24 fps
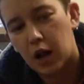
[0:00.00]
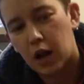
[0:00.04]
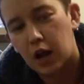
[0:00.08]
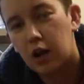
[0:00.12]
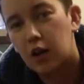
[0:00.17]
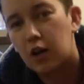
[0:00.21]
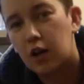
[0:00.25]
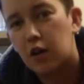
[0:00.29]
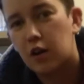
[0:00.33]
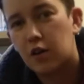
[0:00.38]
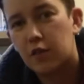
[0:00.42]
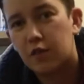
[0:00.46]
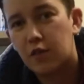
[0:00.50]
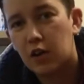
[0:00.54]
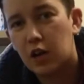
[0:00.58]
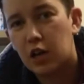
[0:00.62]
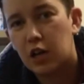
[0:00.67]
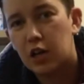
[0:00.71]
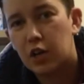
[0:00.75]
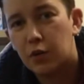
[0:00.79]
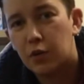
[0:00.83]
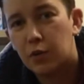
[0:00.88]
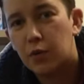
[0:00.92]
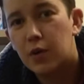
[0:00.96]
a lot of
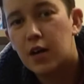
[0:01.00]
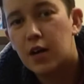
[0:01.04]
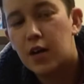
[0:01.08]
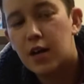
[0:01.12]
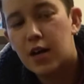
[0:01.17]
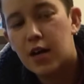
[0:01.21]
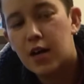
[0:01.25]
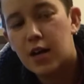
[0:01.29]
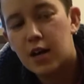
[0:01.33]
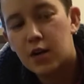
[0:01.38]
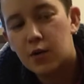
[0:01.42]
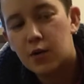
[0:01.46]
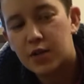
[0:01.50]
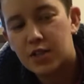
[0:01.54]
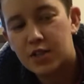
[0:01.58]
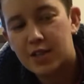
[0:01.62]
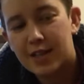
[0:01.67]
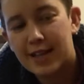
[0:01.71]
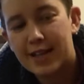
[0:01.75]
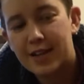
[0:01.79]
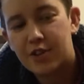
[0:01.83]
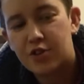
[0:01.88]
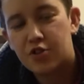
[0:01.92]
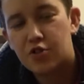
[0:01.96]
glue, which then